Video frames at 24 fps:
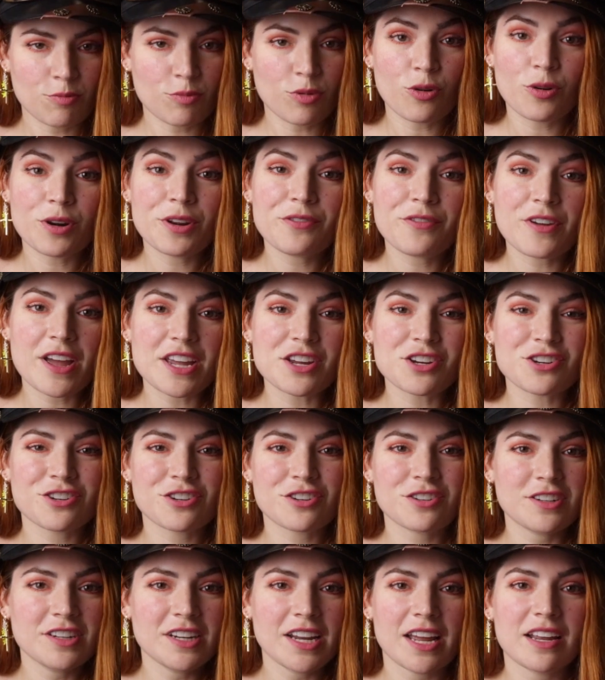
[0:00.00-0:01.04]

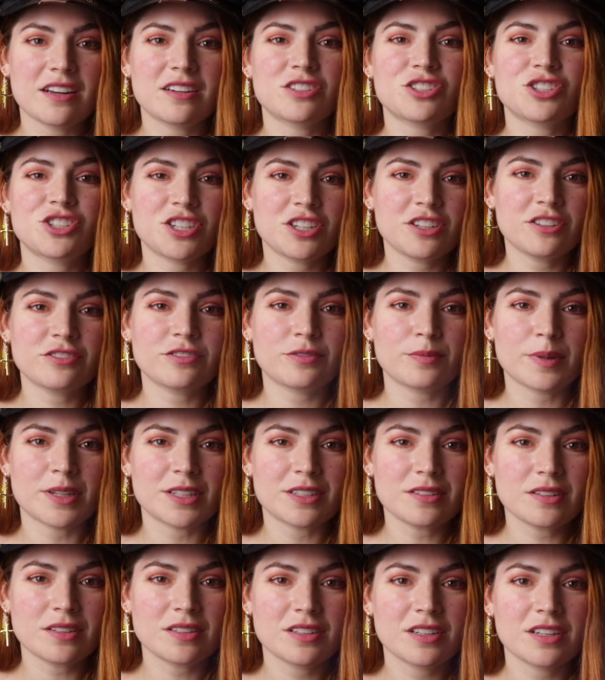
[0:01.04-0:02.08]
motivation, and
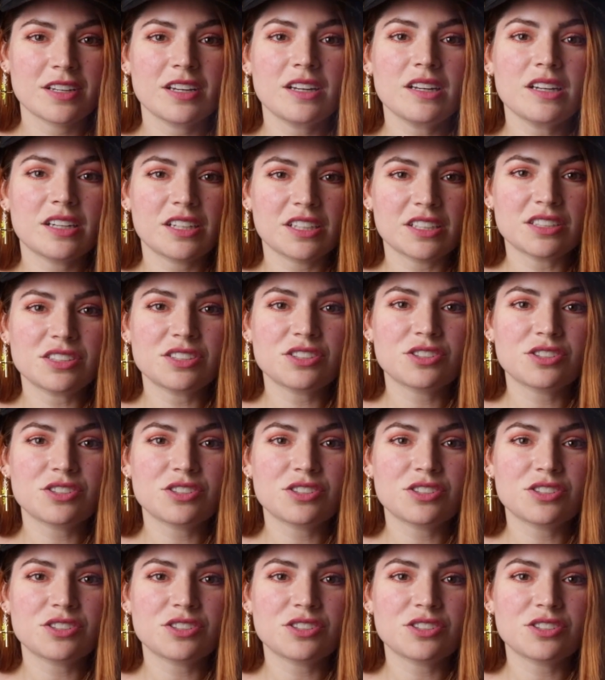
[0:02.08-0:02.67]
achievement is